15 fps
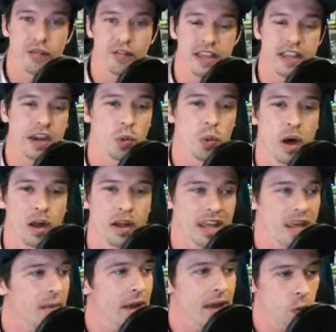It might work
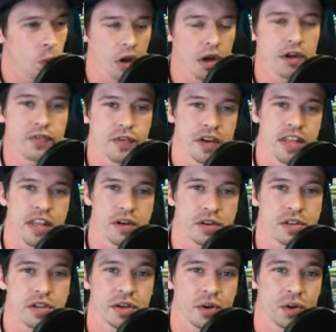for year two.
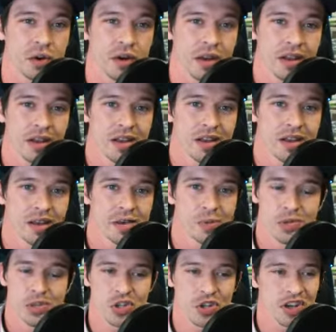But you're going to get
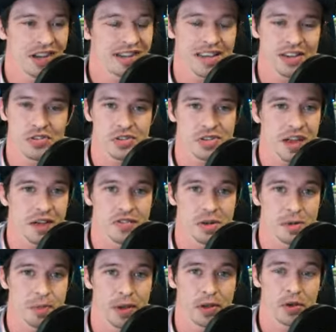yourselves in a pickle. Your
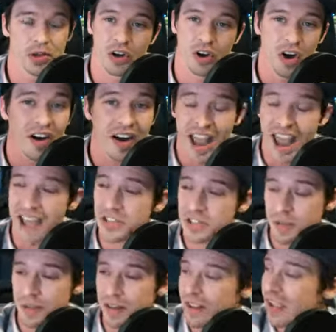heart has to be
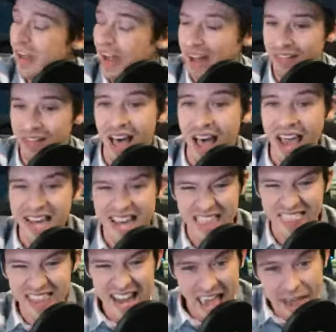aligned, and then every
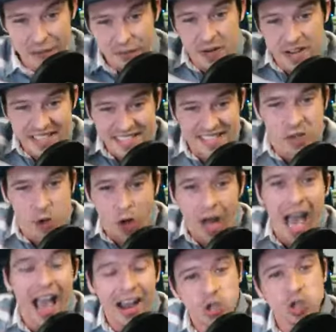single action
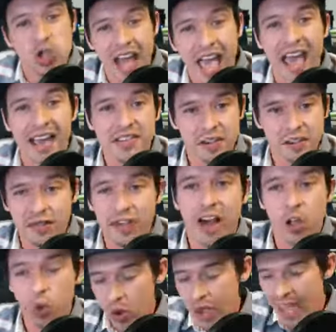has to follow in
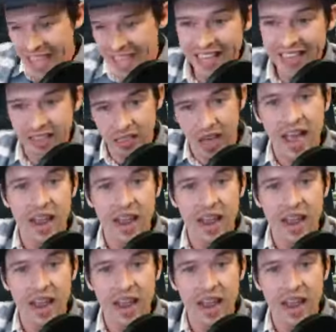line with that.